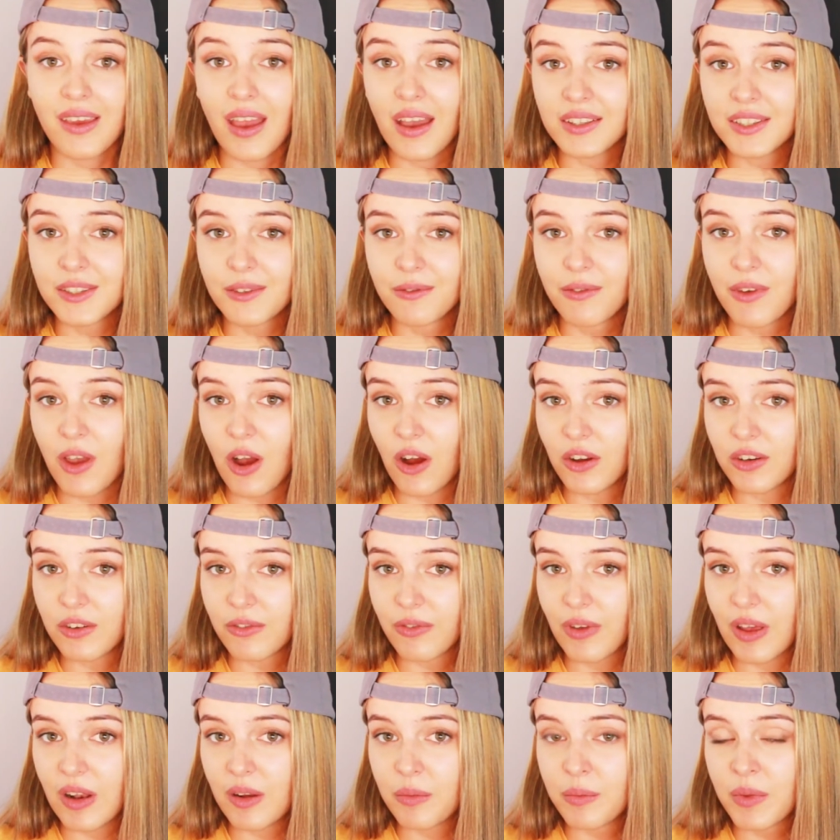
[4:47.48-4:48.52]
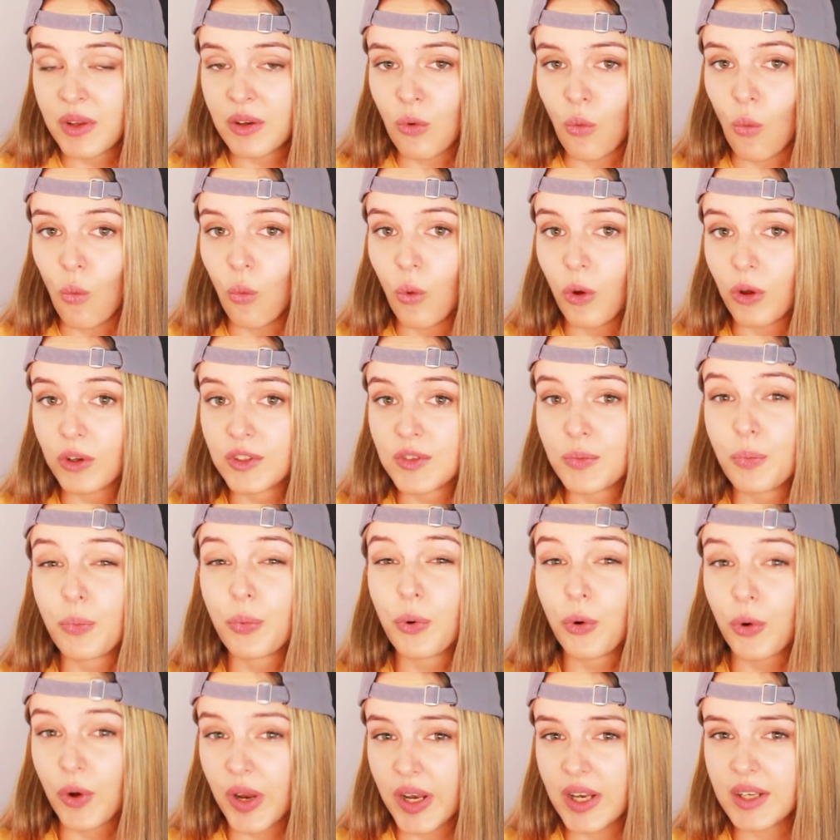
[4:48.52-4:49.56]
Yes, VR development works
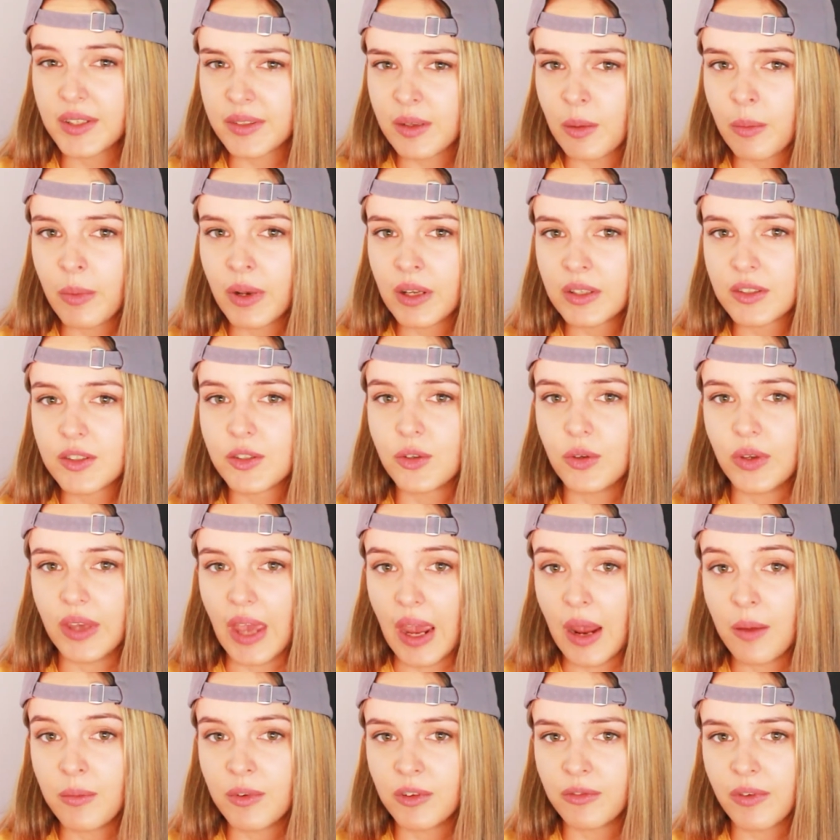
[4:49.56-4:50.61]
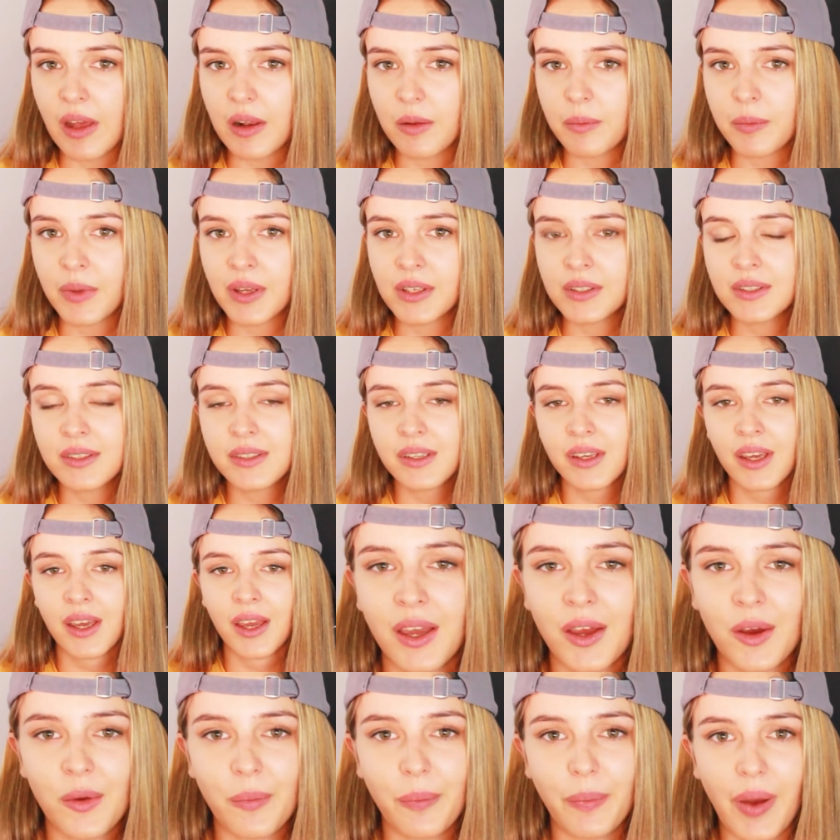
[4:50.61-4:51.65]
pretty similar to game development,
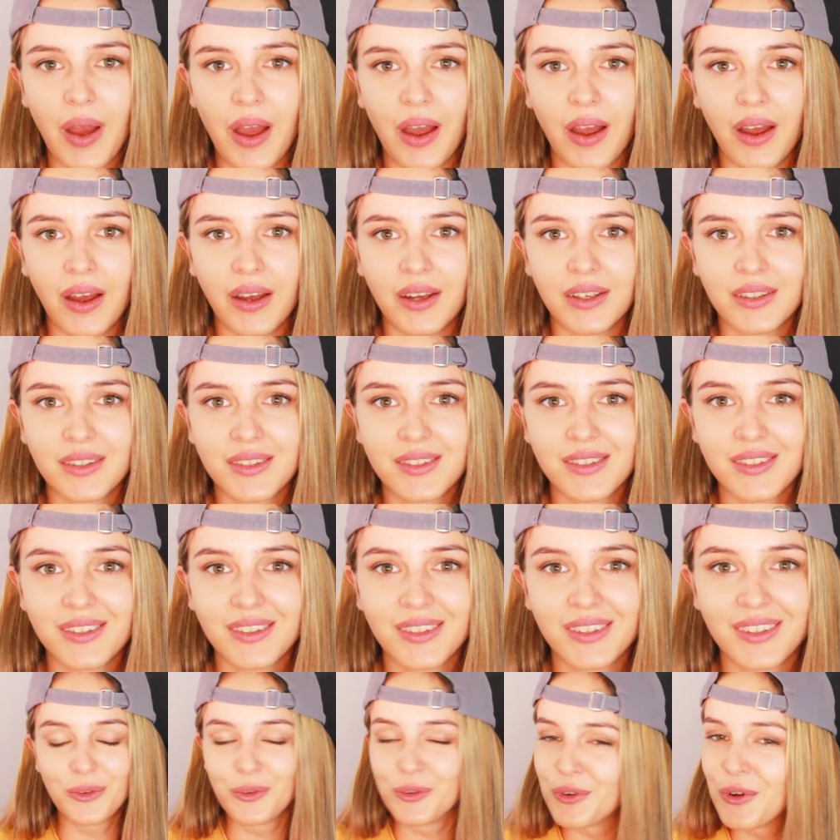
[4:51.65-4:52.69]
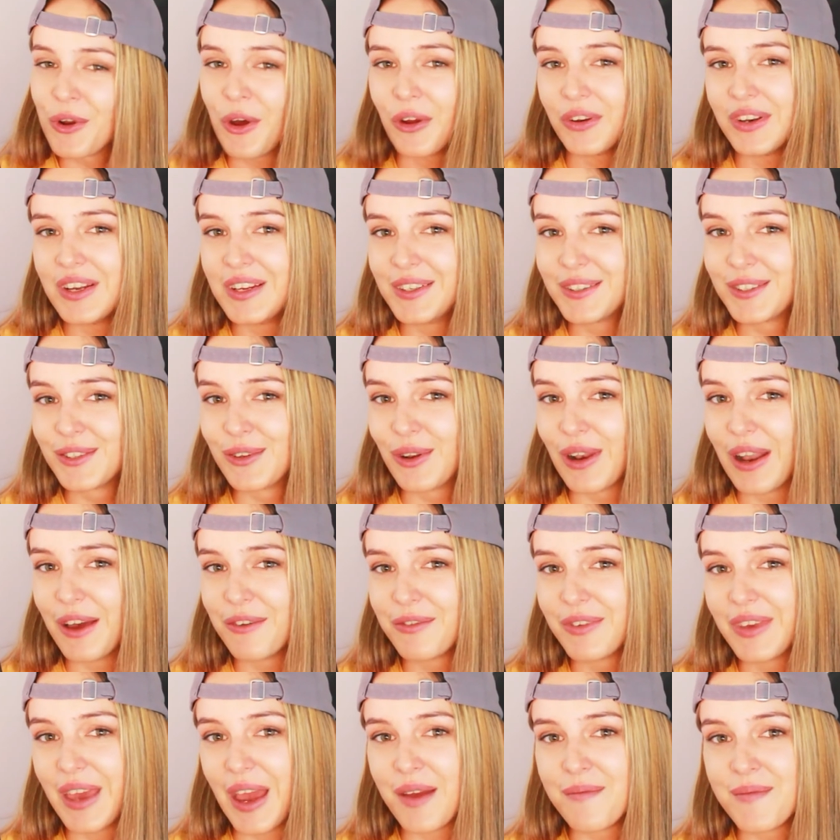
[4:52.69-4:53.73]
but you do not need to
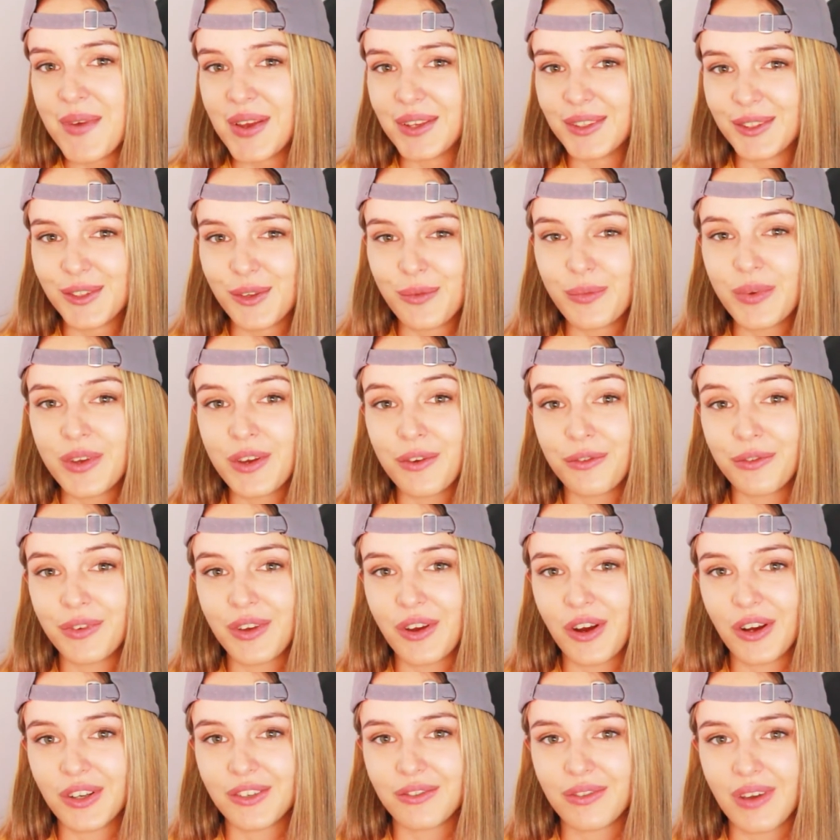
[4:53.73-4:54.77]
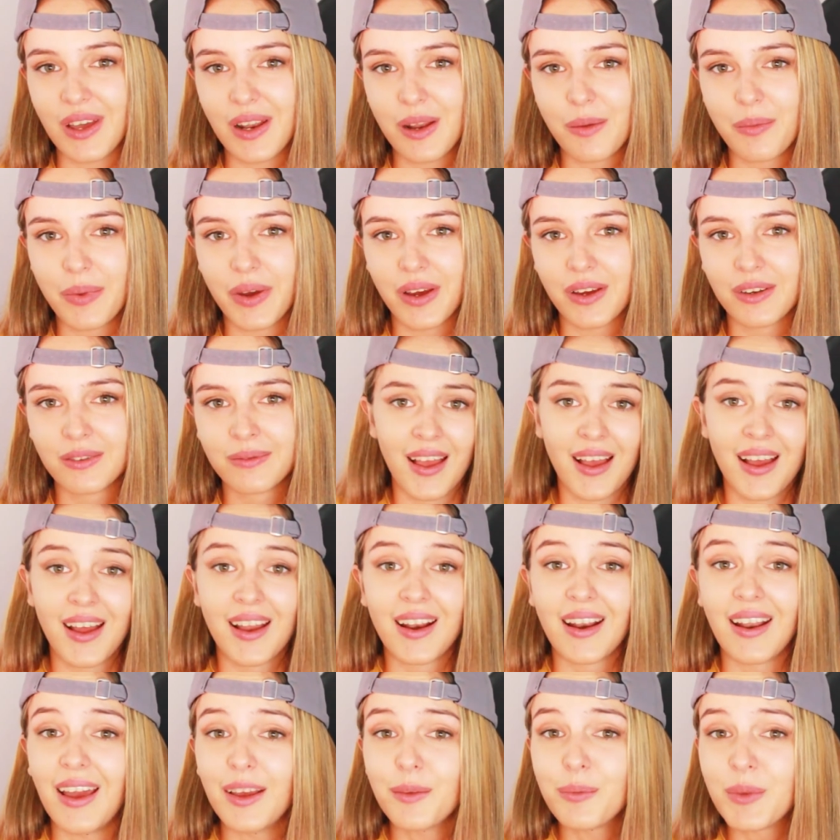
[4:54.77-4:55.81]
love gaming to be a VR developer.
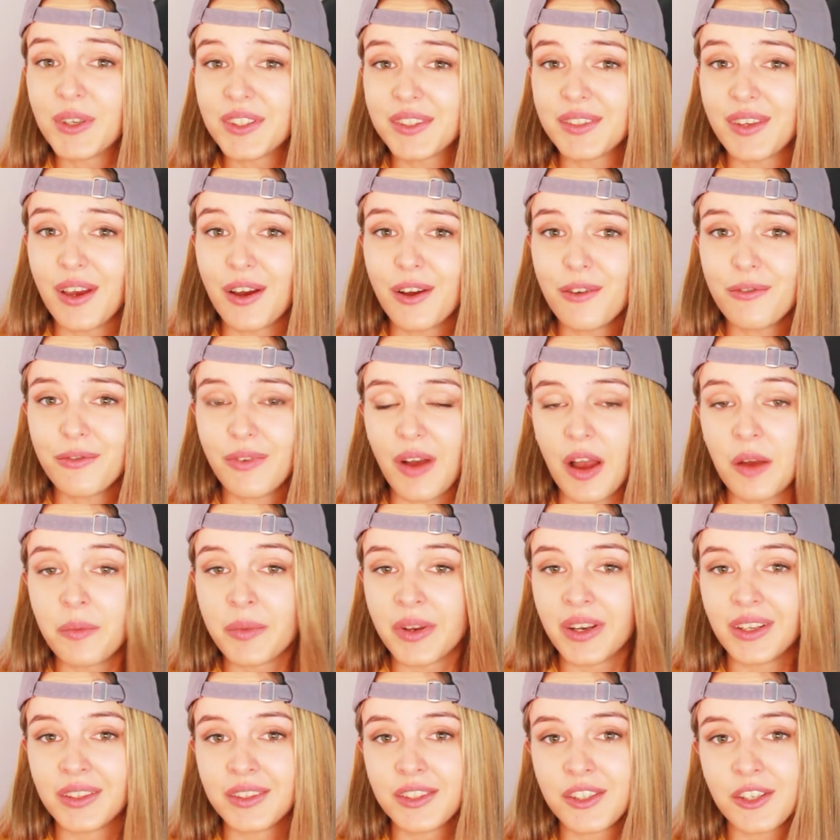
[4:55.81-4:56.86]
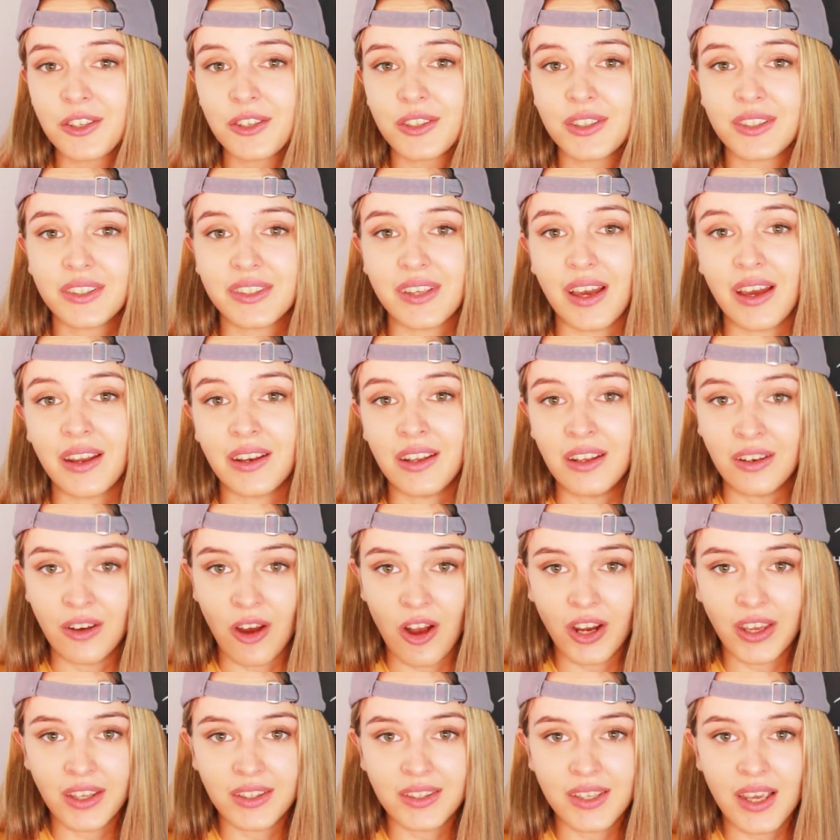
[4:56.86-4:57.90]
Like myself, I'm an interior designer and
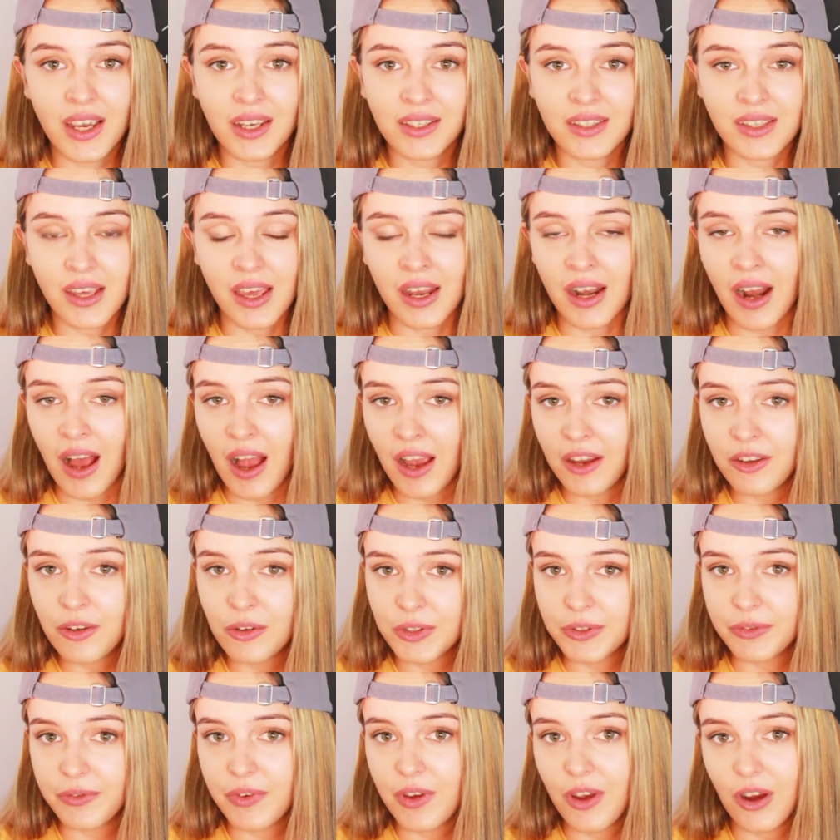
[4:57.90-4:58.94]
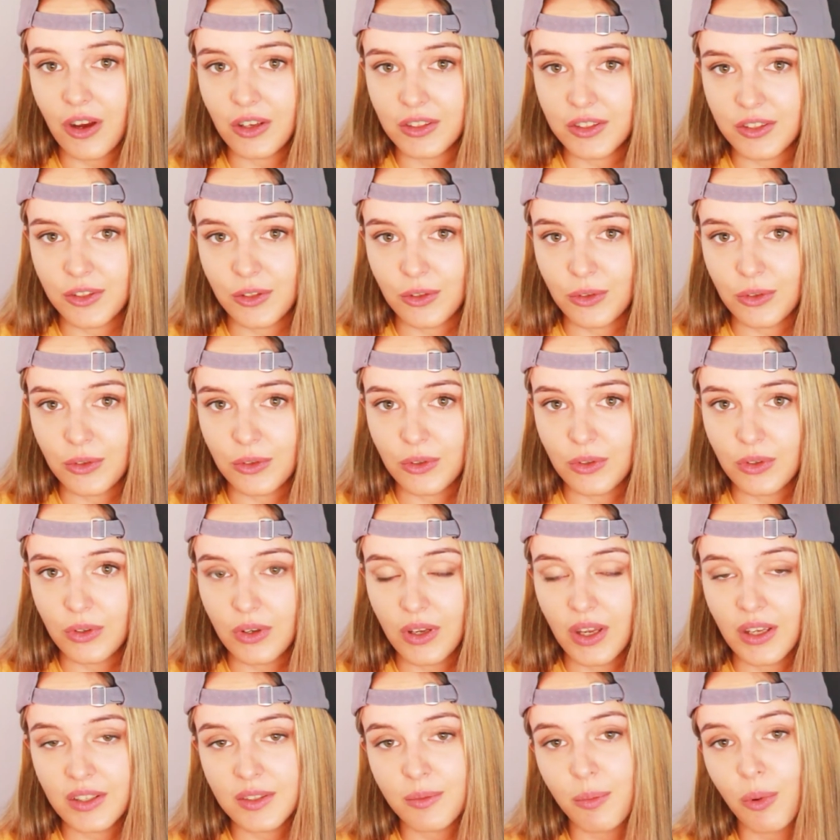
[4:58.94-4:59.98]
architect, and I use VR
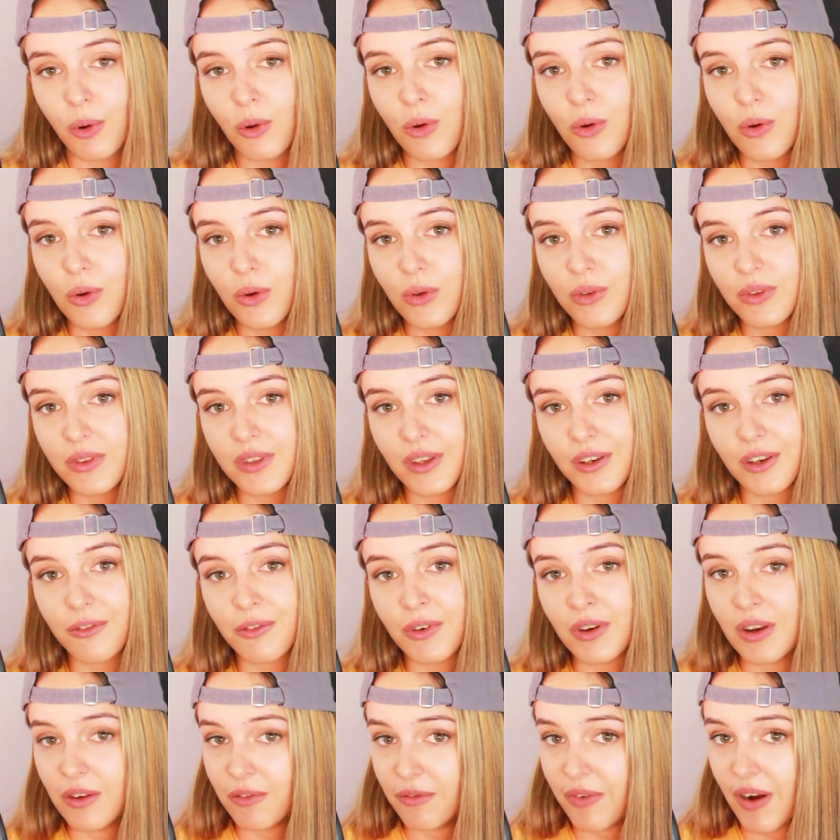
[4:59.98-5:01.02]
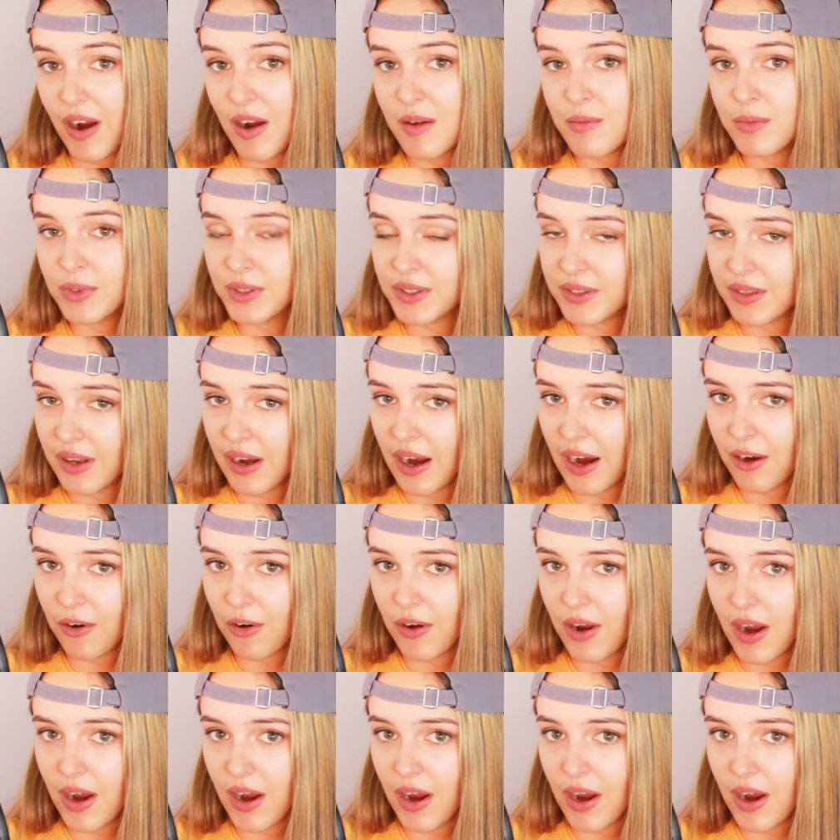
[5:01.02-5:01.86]
to explore the different environments that I